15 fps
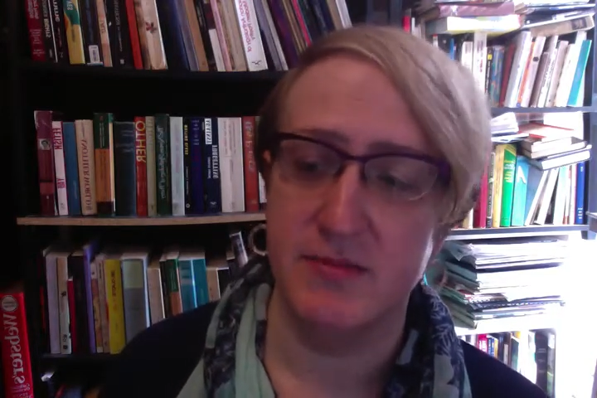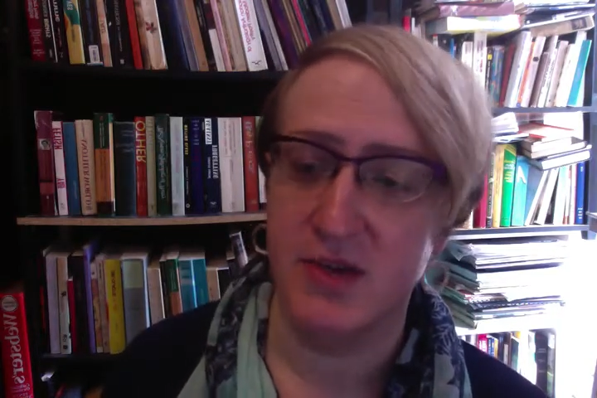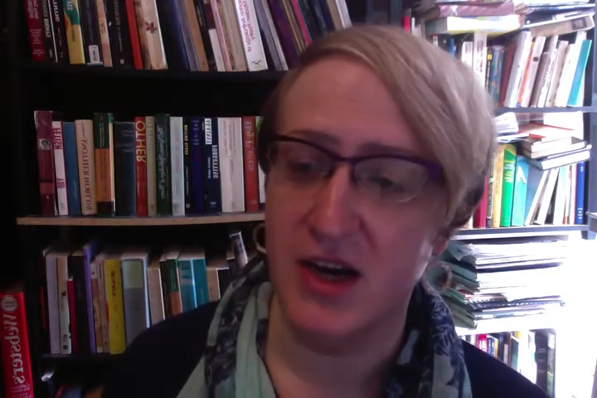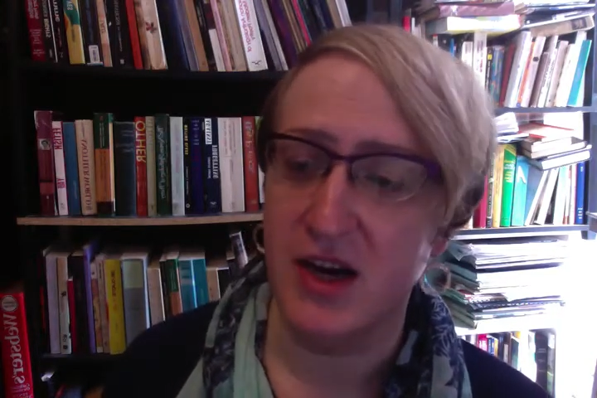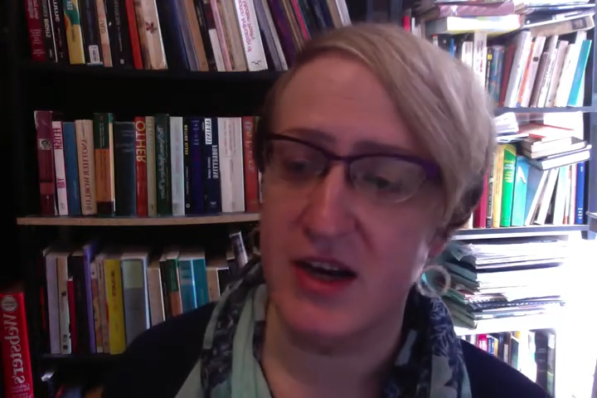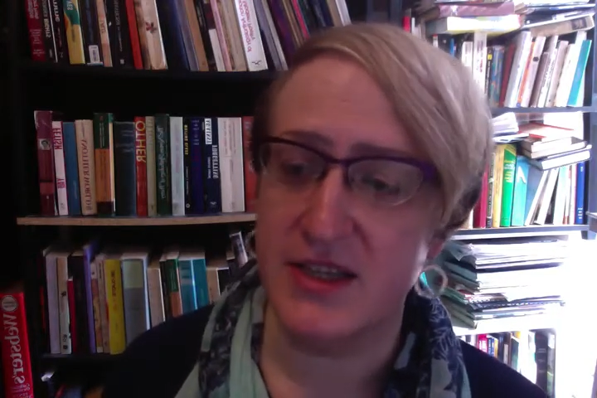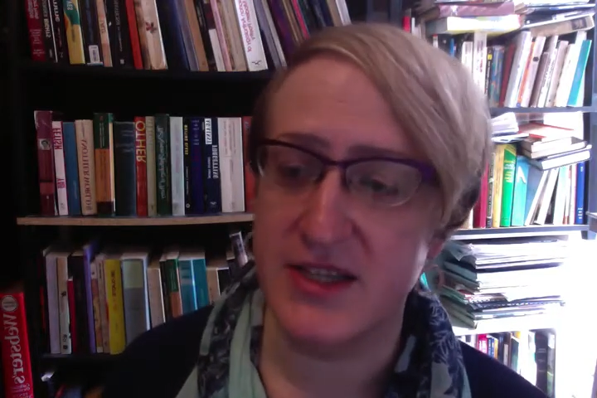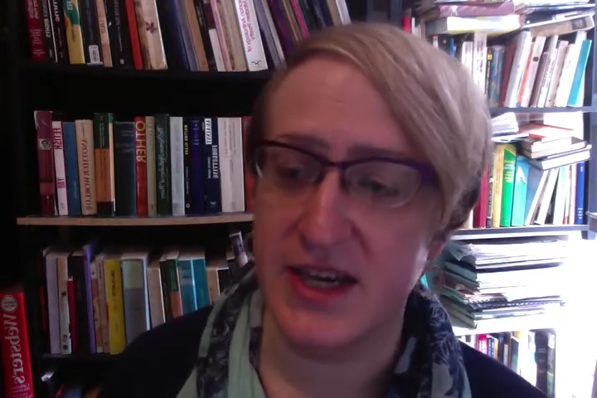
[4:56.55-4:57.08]

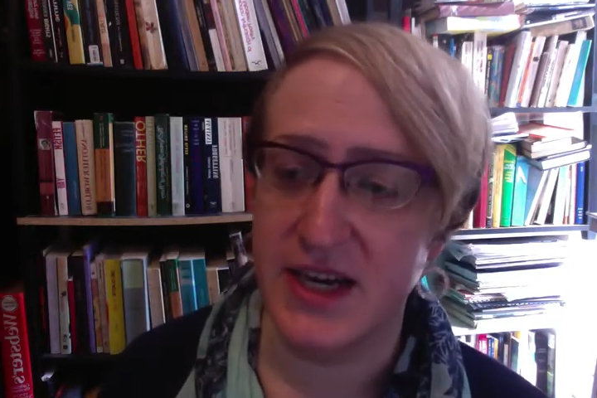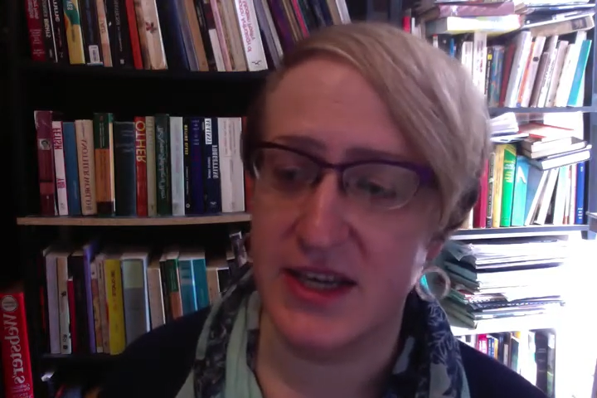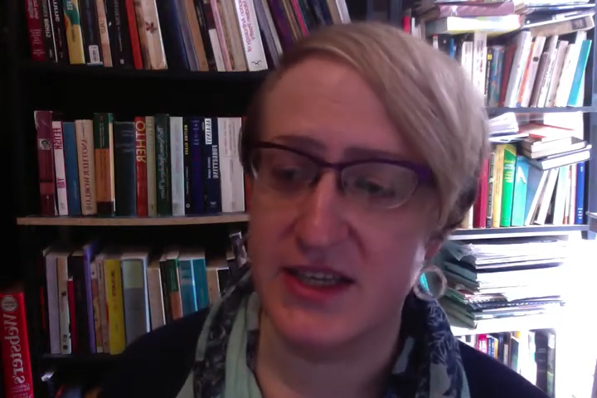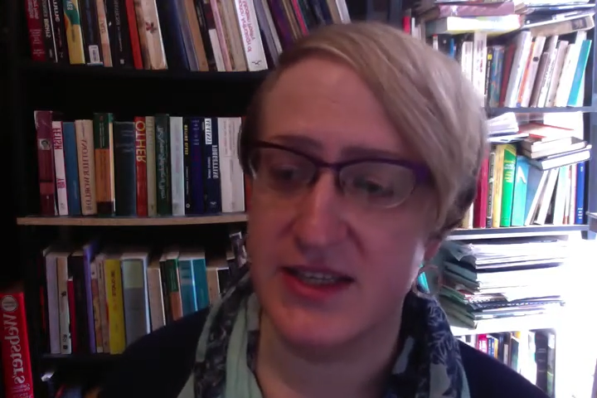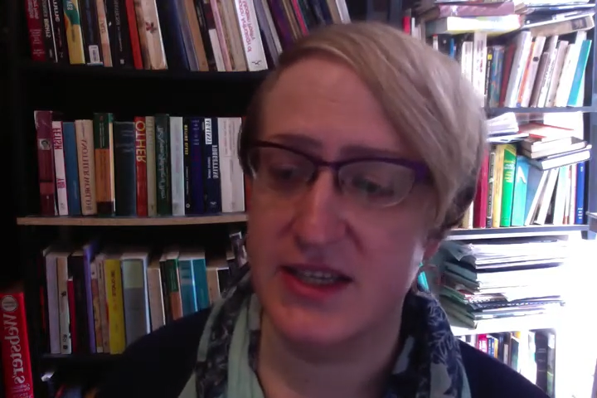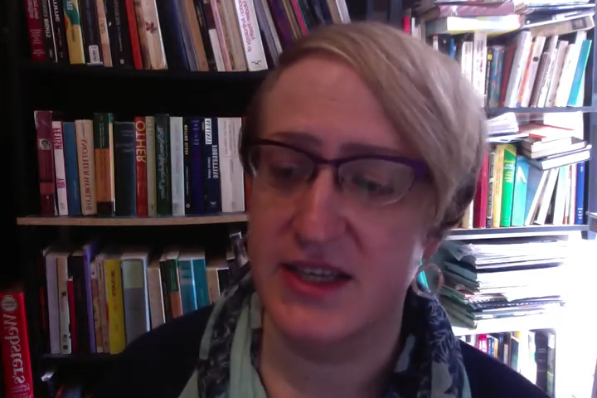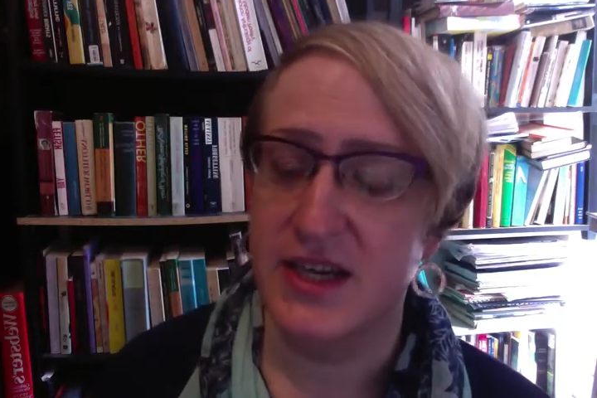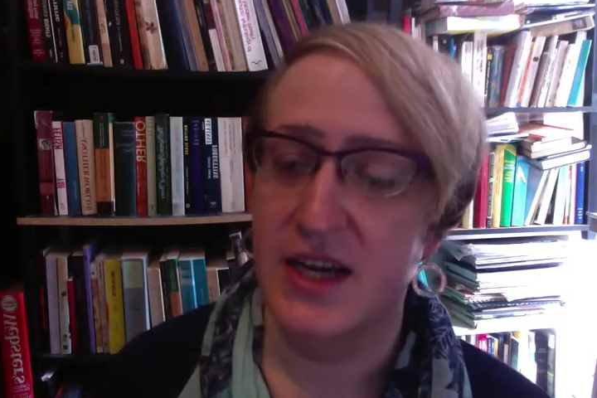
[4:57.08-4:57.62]

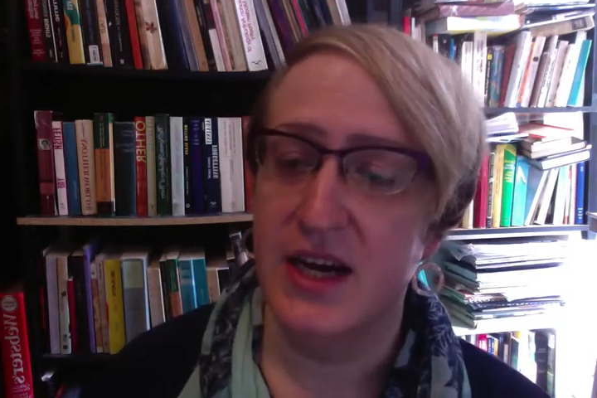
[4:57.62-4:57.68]
context